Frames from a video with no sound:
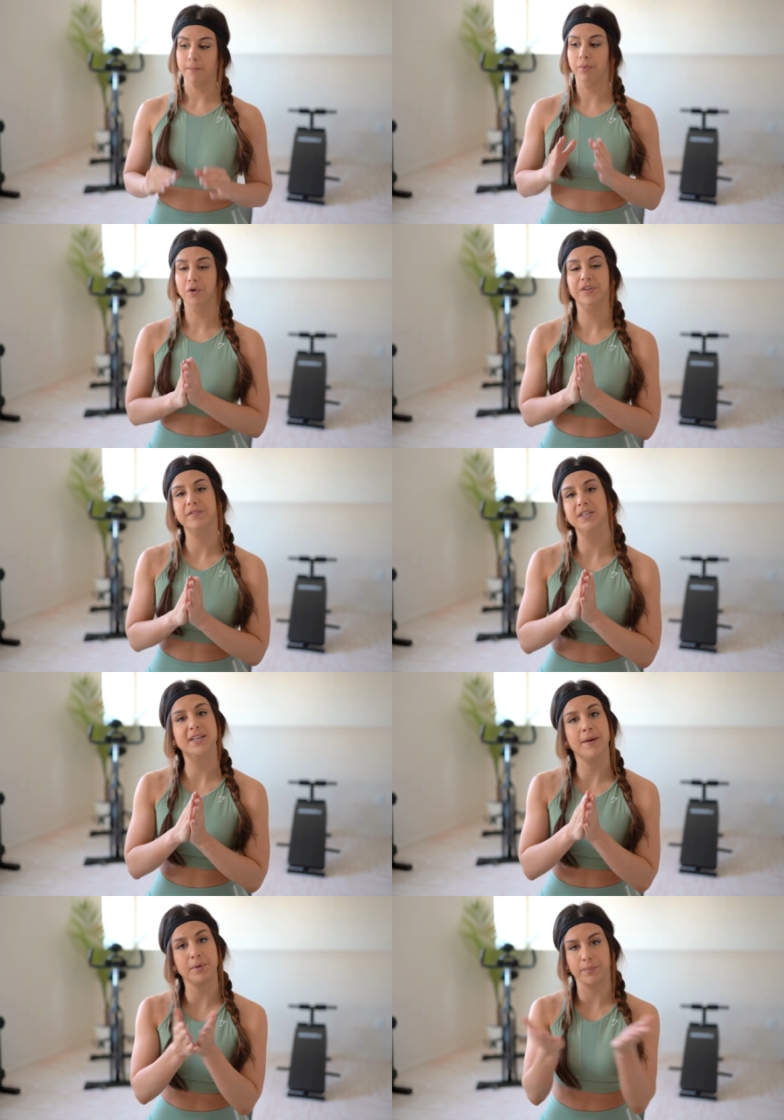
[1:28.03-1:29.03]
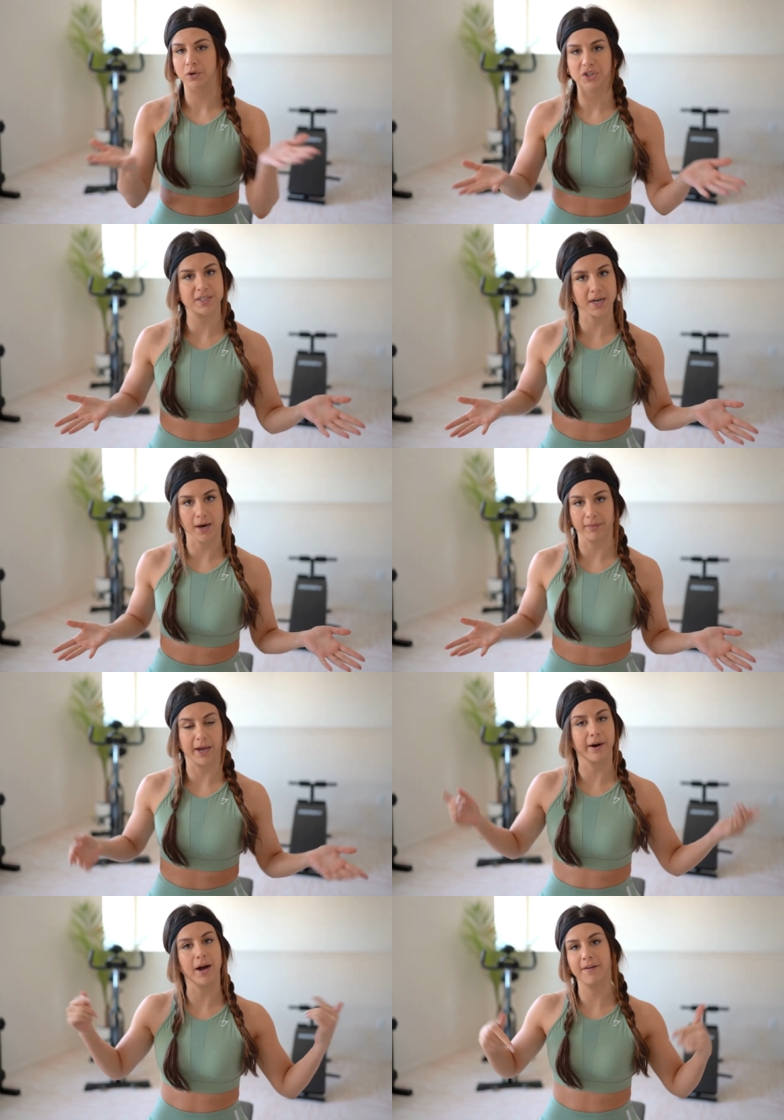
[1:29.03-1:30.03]
Both of these can be purchased
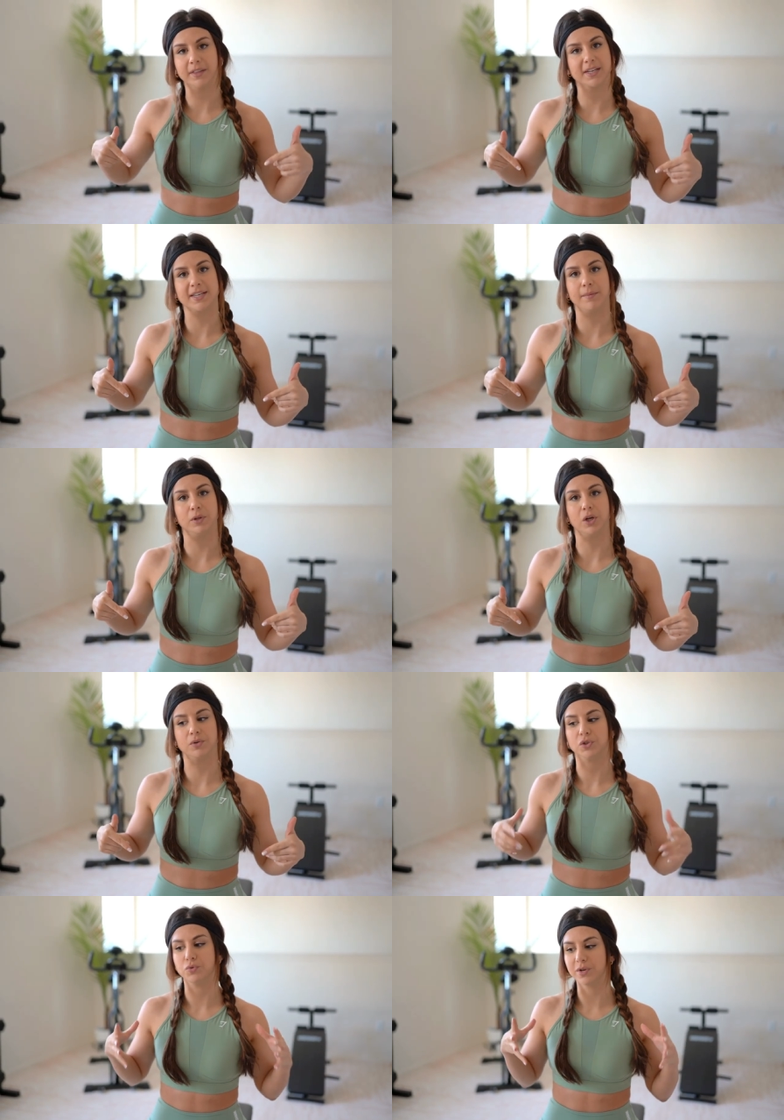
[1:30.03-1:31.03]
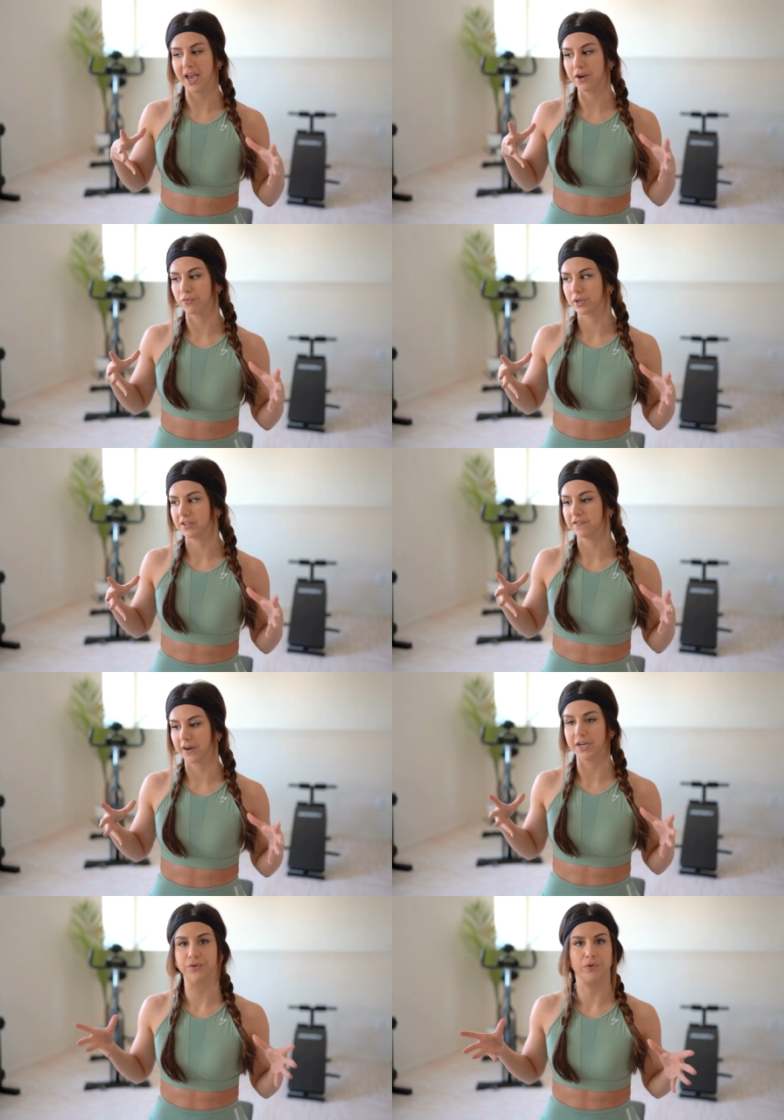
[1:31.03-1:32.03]
online. I'll have links down below. So you can really
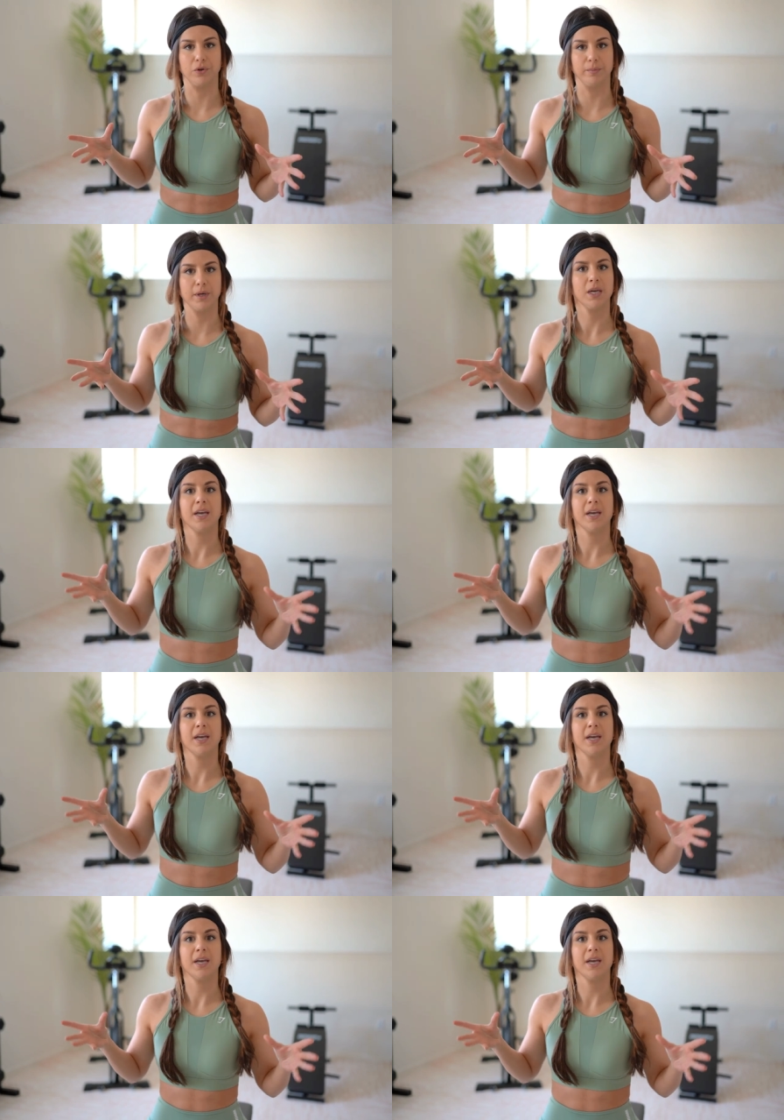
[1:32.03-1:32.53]
find room